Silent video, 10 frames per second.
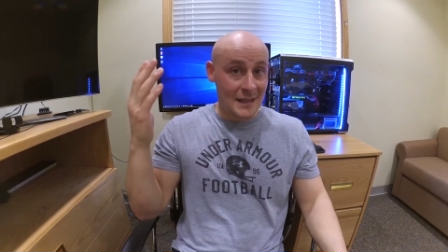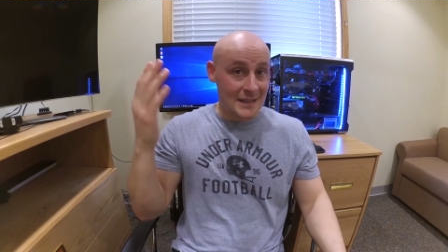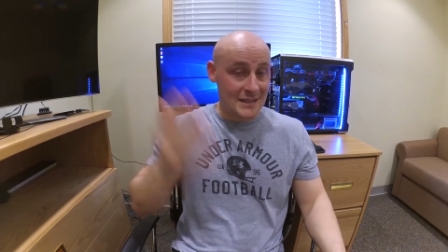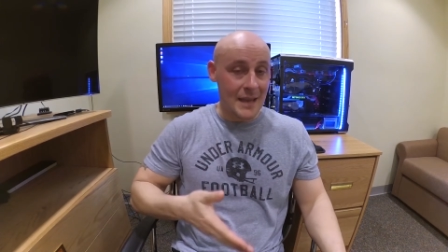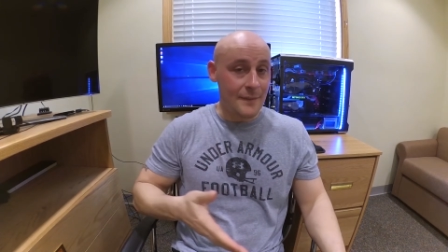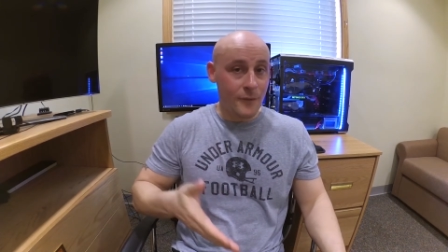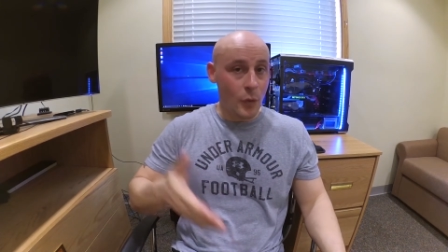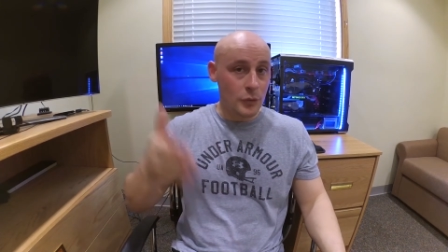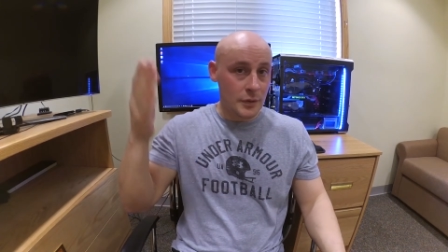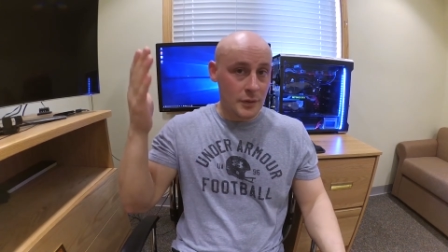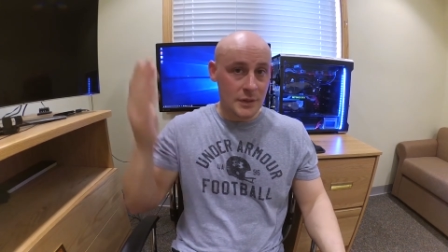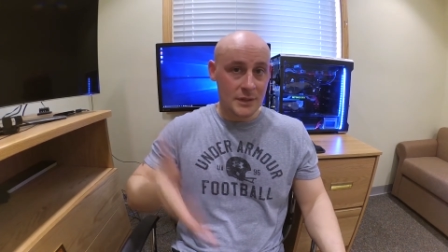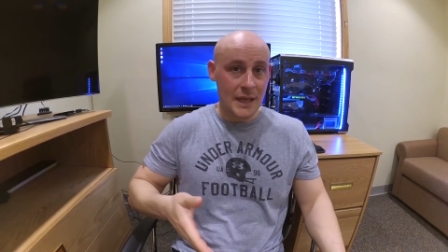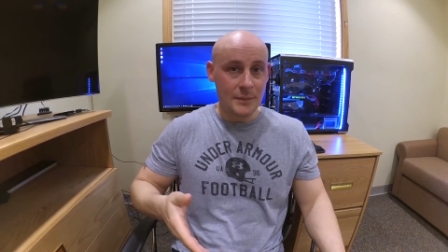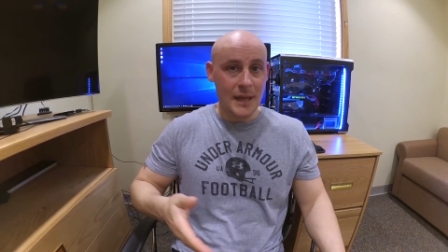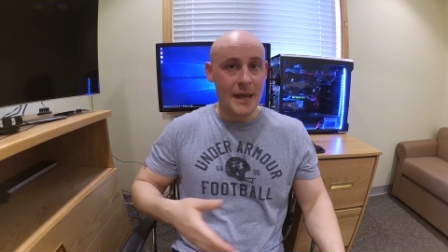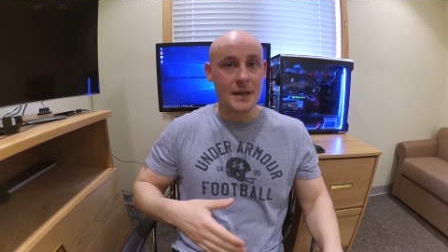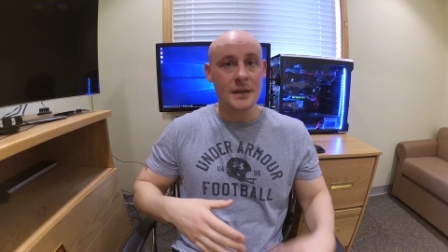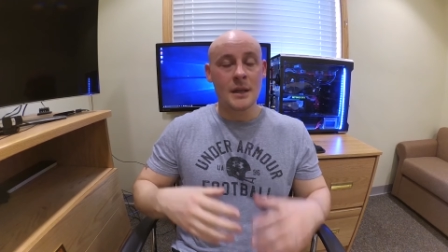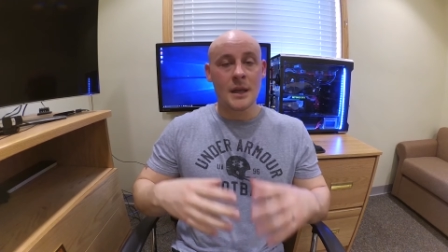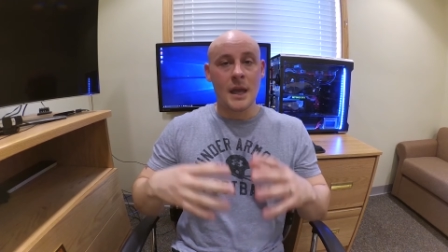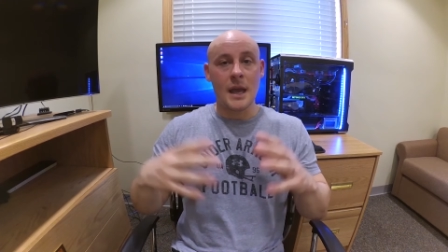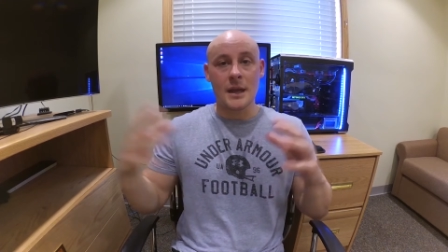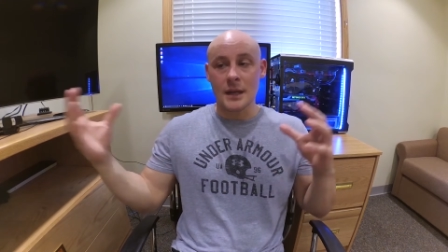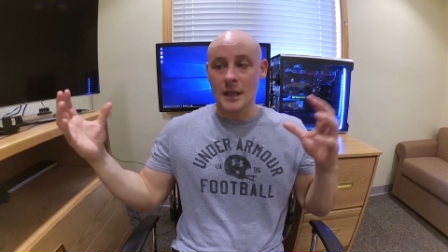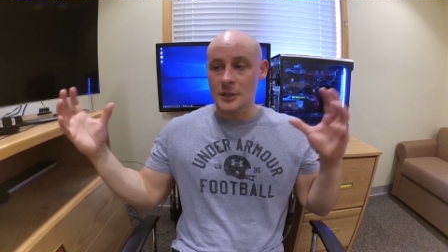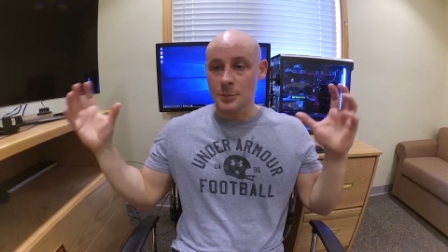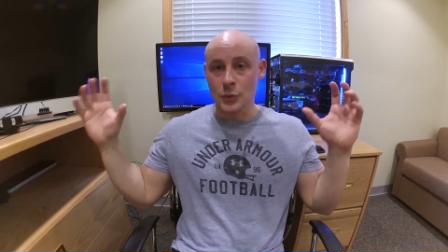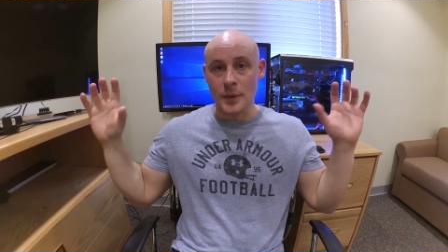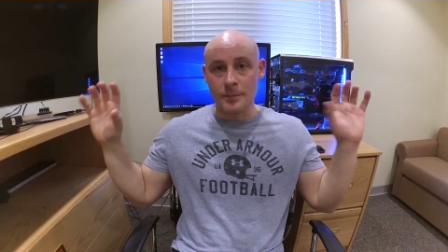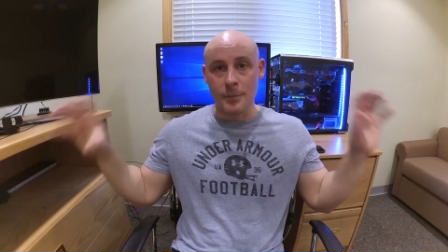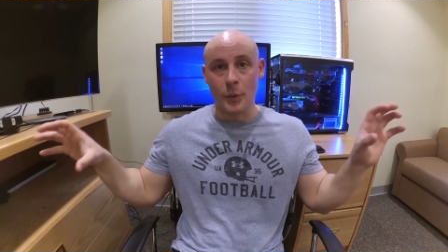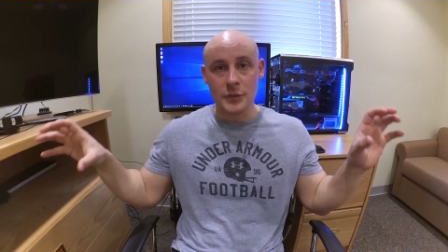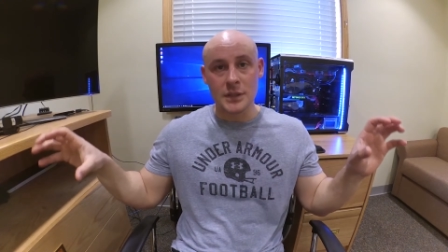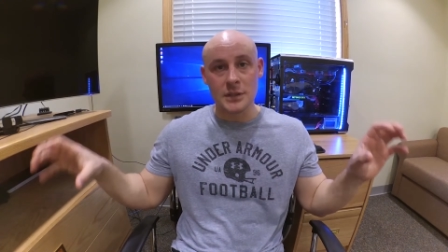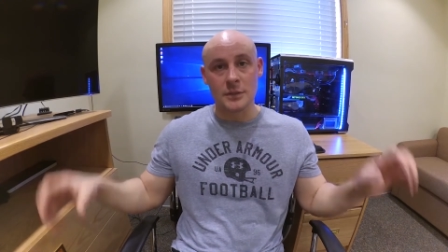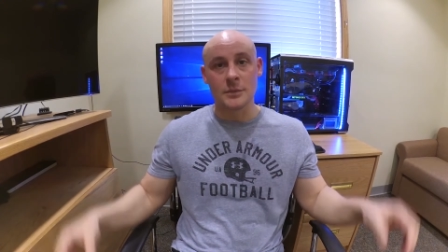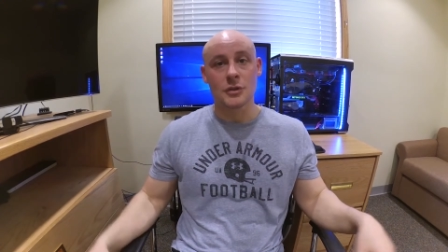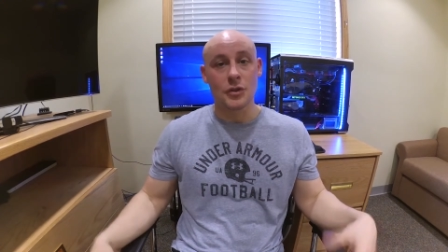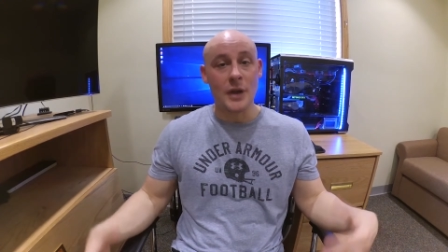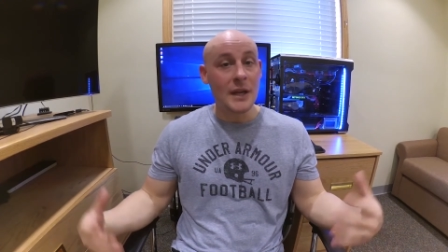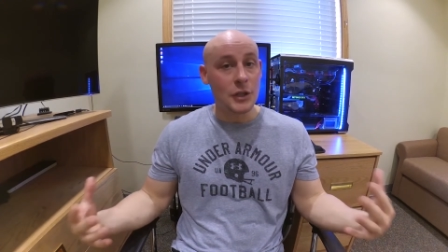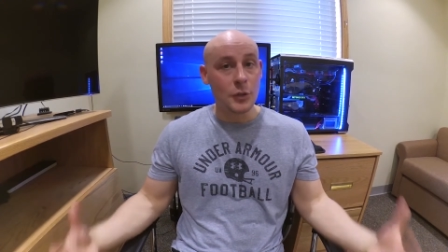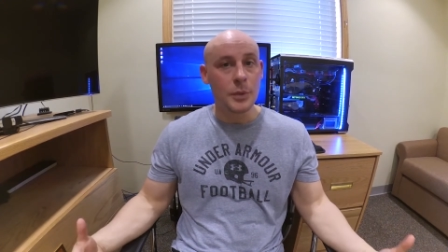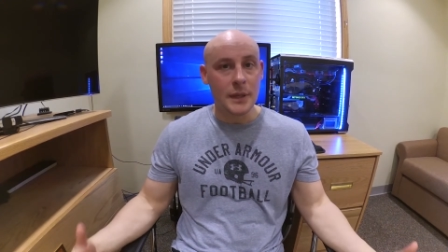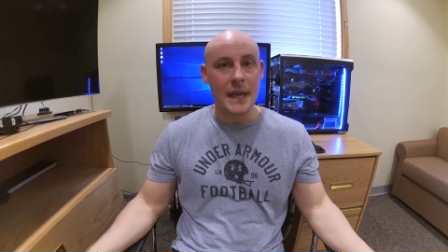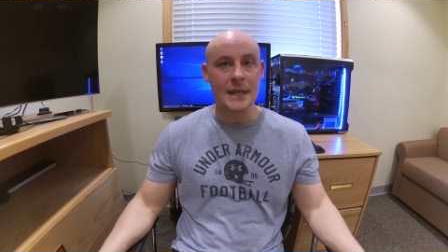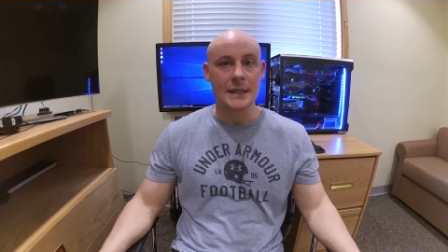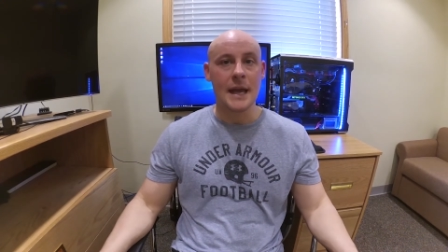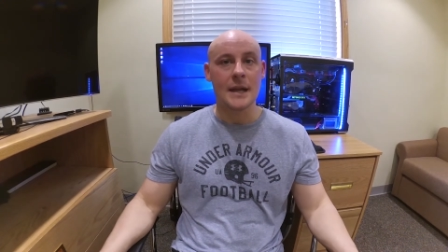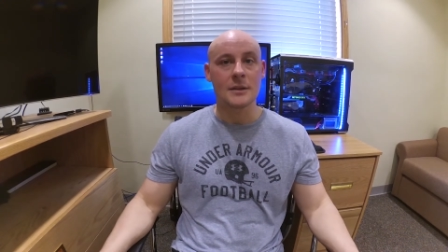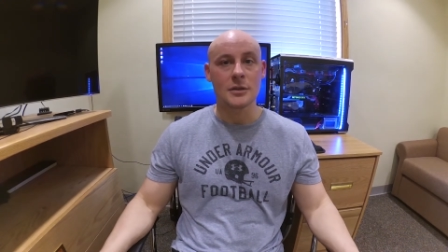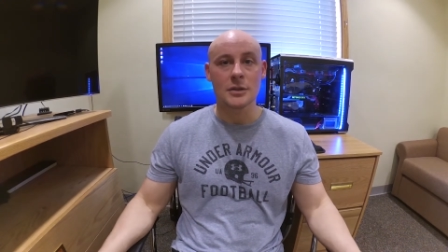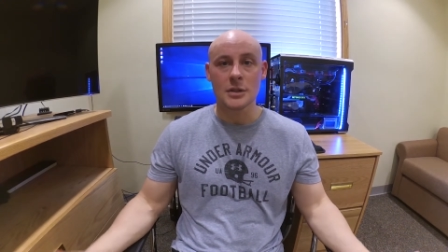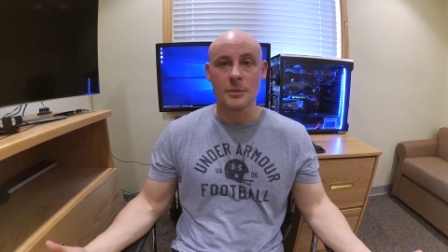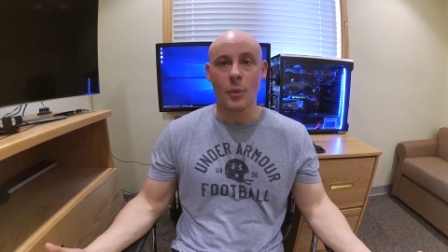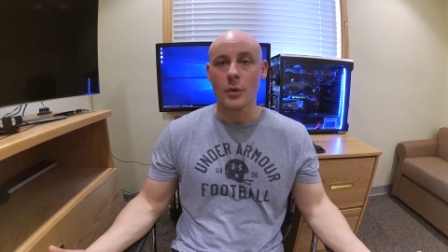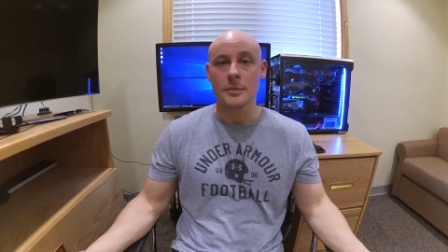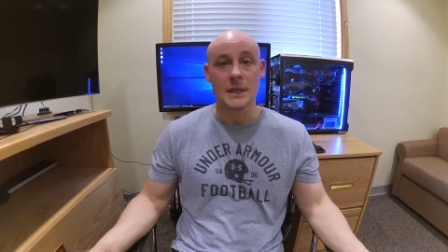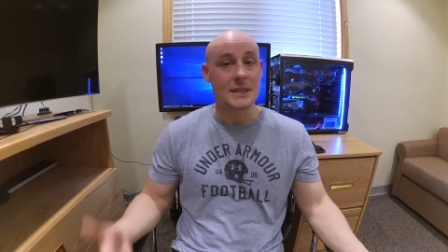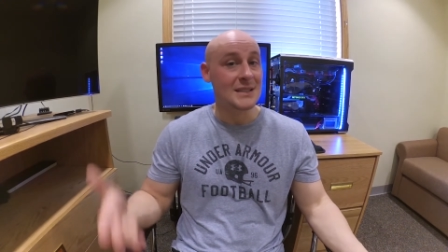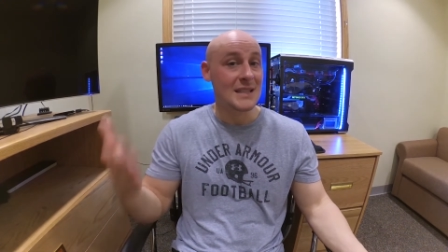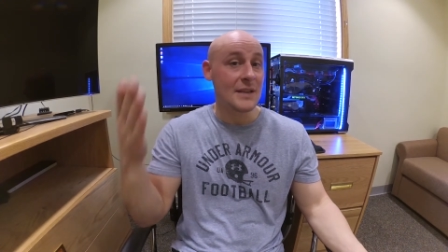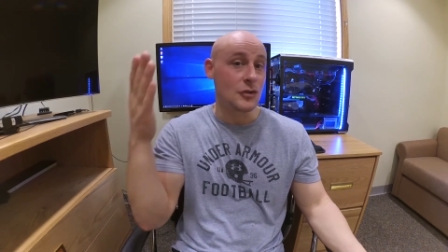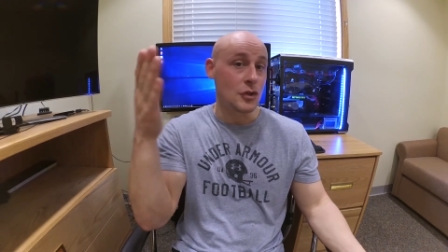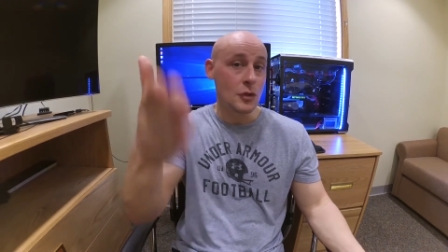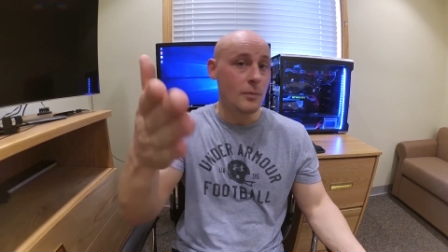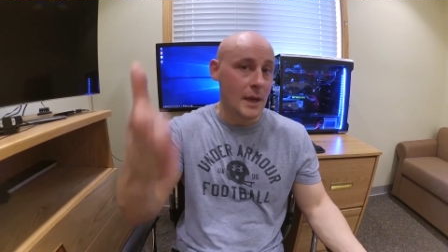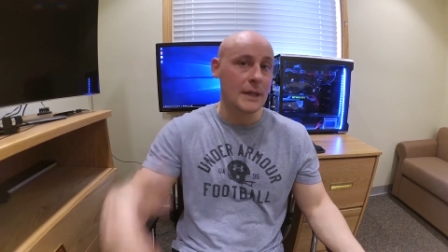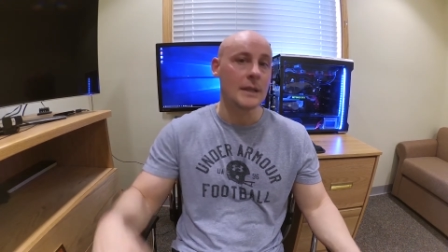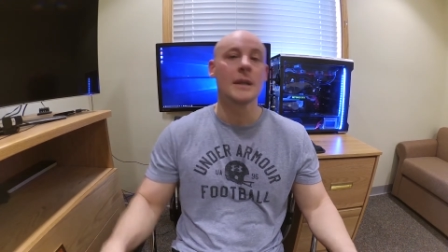Same folder, same data, and it's between both systems. So you're not duplicating data. So this is important because it saves you money.